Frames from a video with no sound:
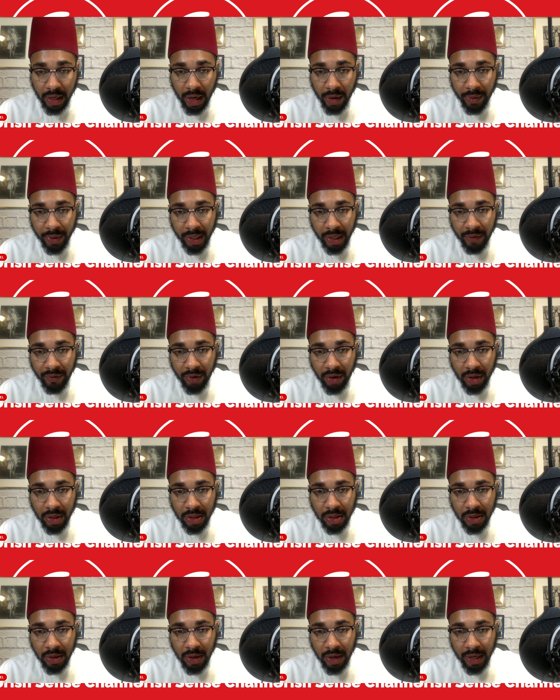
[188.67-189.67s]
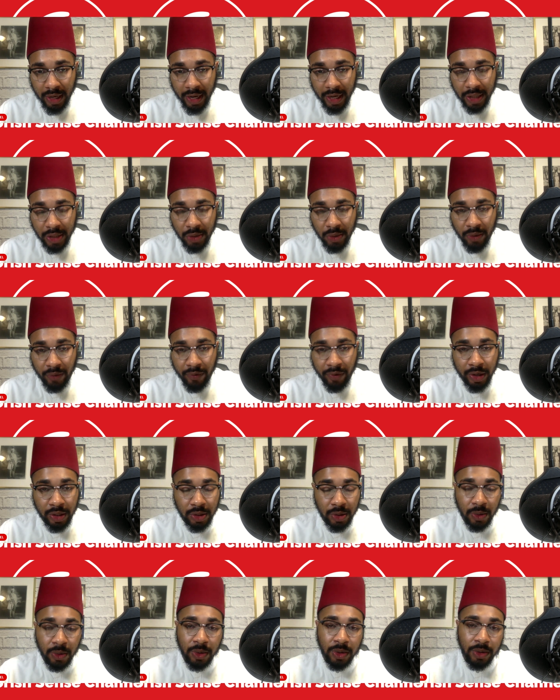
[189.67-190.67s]
I want to give honors to our national
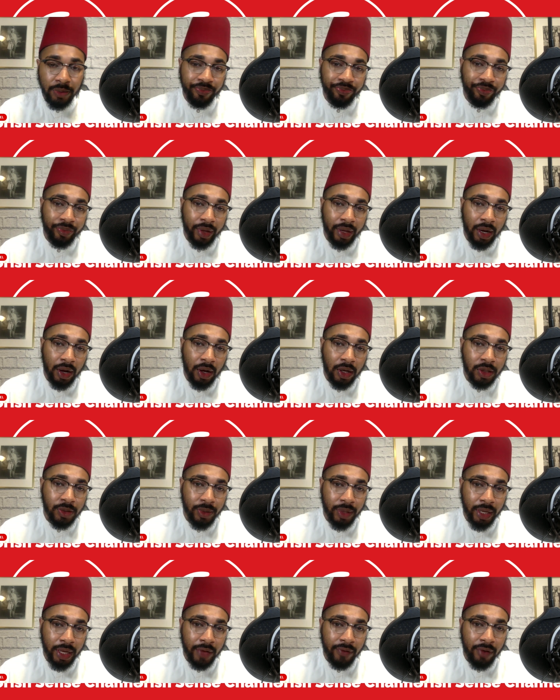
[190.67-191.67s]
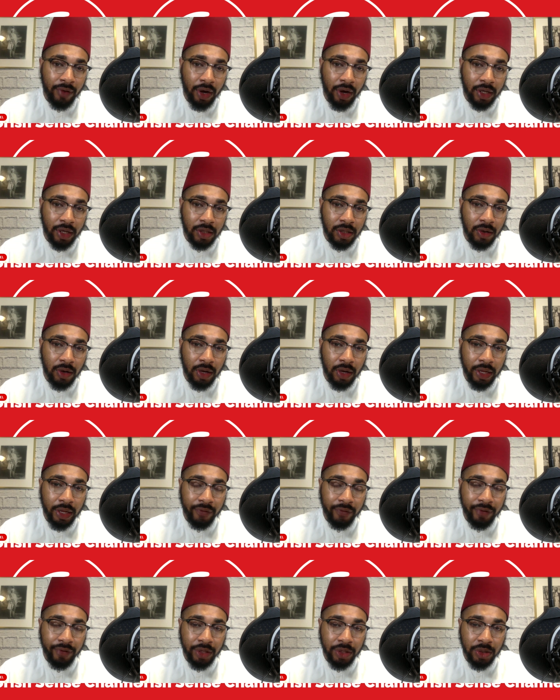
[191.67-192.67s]
officials. And I also want to give honors to all the
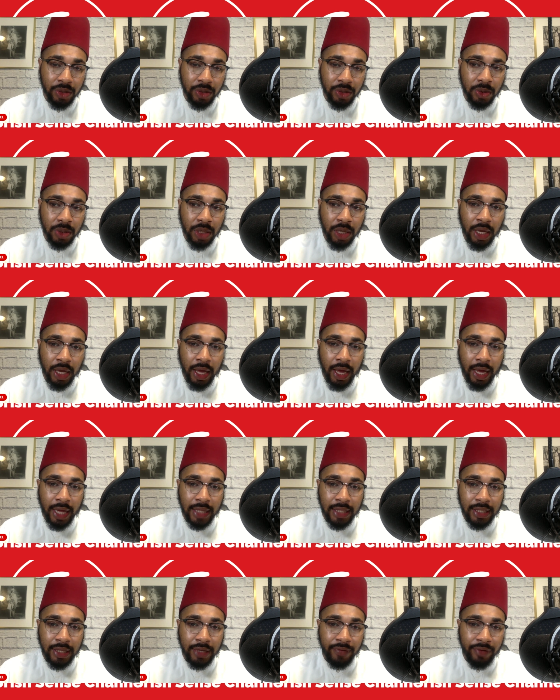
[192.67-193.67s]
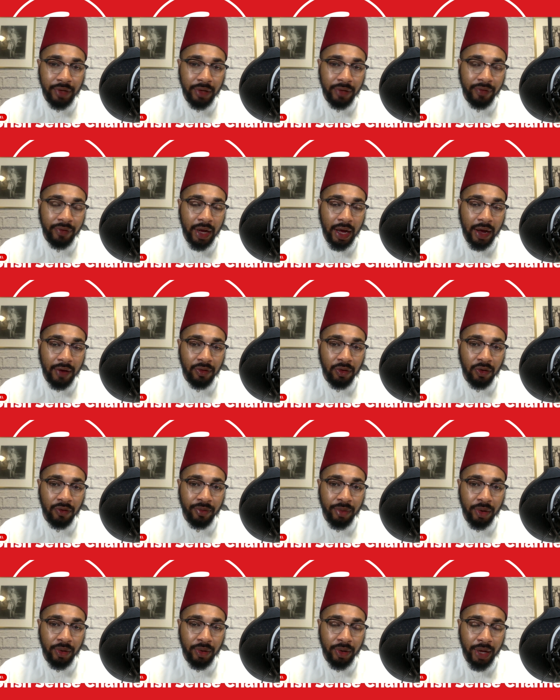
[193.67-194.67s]
officials at 1055
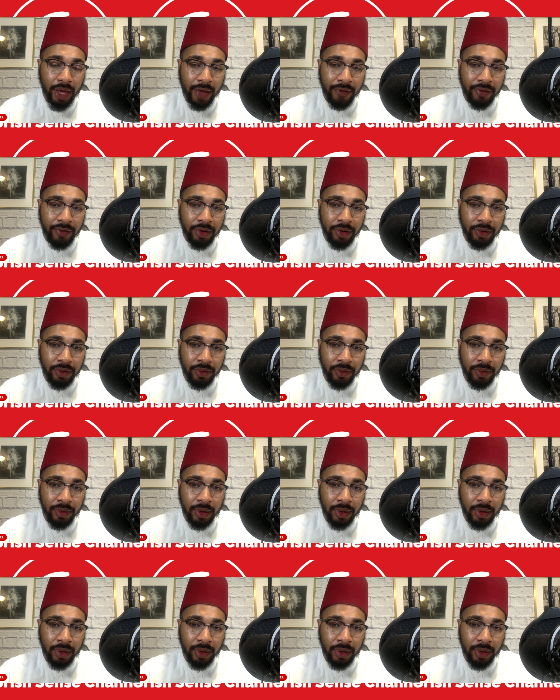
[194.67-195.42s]
North Milton Avenue,